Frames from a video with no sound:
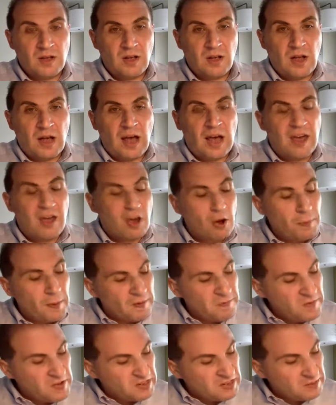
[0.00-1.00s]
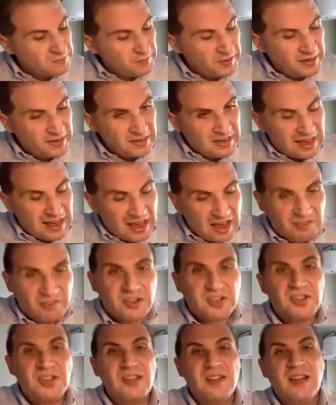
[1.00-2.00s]
I hope I've explained
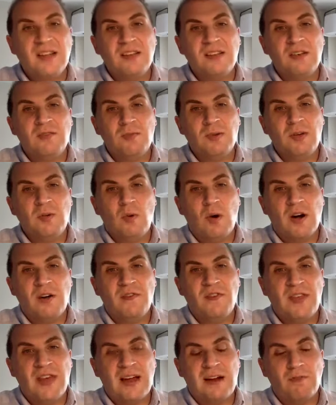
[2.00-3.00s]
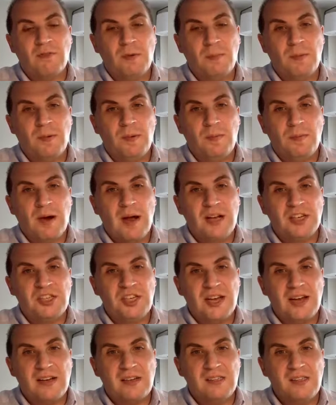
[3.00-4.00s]
everything that's going to be required for that group
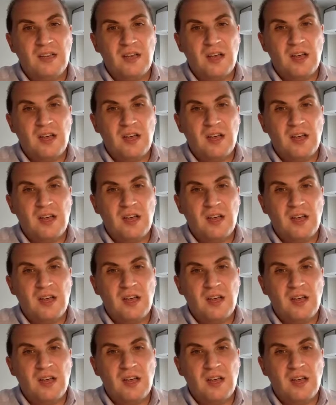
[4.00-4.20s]
project.